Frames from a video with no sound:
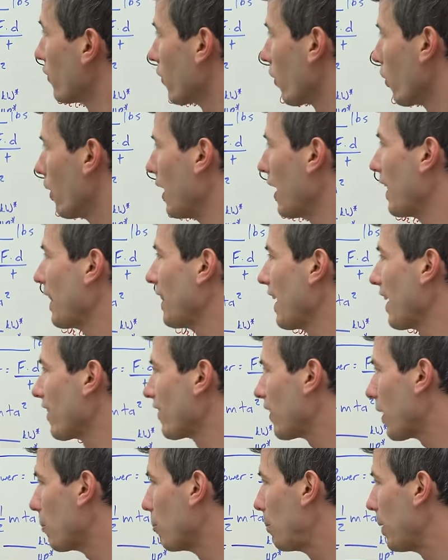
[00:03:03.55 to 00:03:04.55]
So that
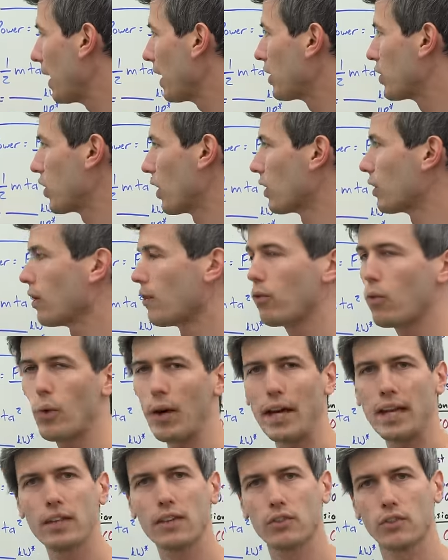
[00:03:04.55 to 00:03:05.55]
is a big chunk of
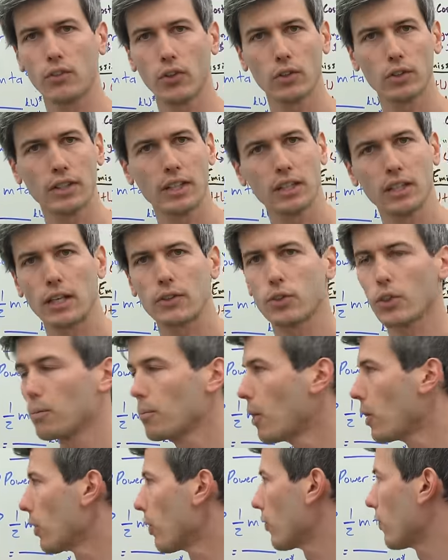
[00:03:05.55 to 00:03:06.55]
weight. Certainly electric
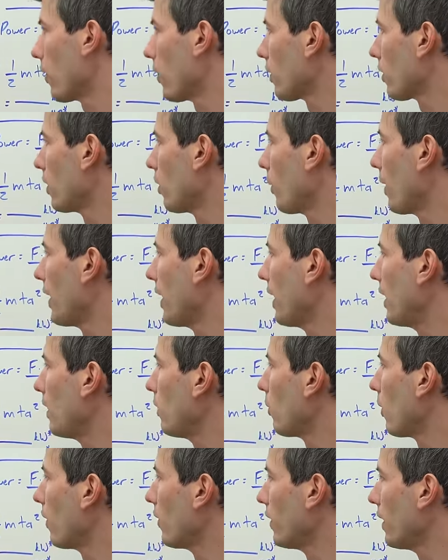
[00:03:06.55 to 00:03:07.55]
motors aren't going to weigh
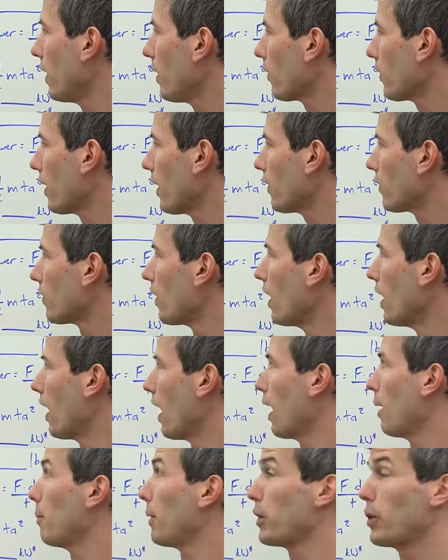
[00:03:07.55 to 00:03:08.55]
anywhere near this,
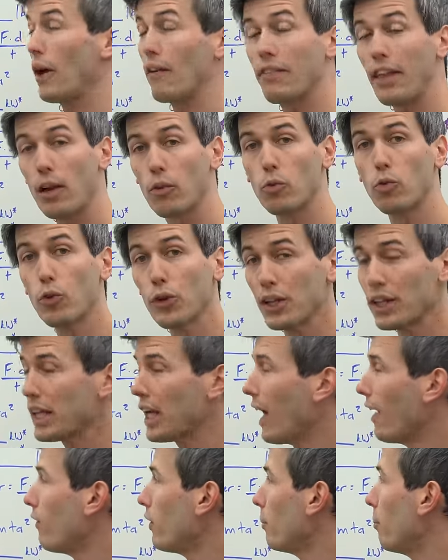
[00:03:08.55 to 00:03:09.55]
uh, but you have that really
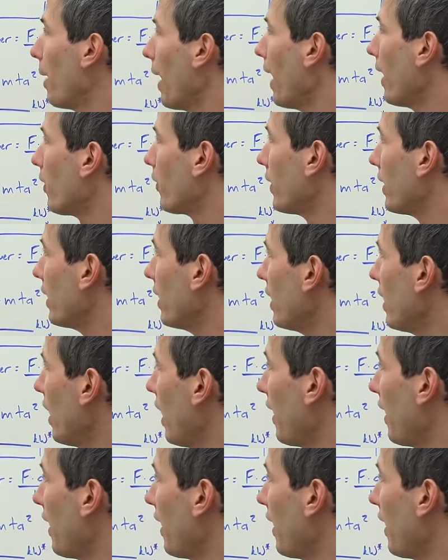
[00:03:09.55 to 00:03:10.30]
heavy battery.